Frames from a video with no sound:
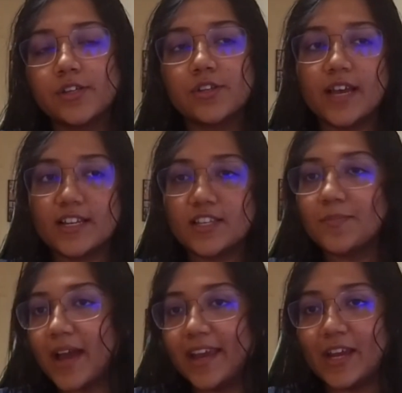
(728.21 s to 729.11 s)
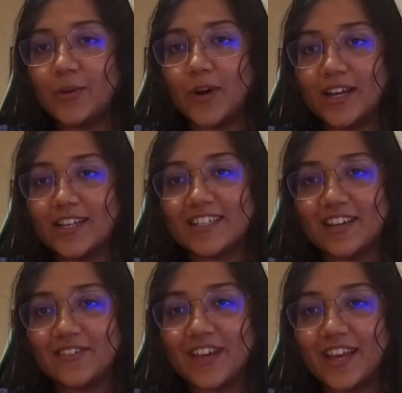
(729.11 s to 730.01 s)
So that's my advice
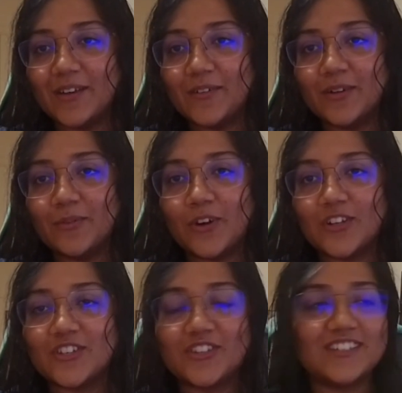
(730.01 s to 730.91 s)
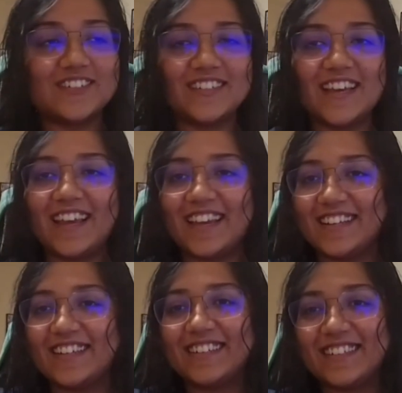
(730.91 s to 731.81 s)
if anyone wants to take
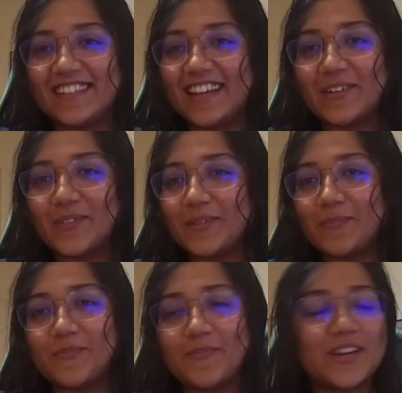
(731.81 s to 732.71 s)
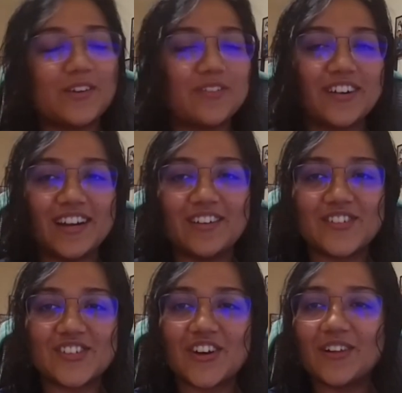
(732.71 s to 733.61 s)
it, take it with a bit of a grain
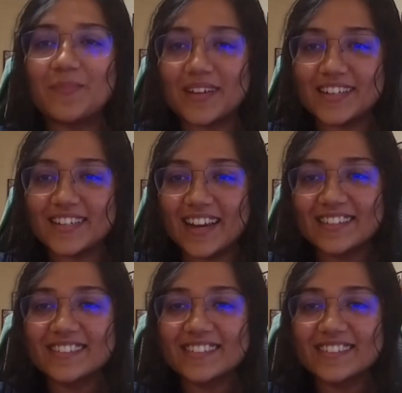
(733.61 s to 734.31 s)
of salt, but yeah.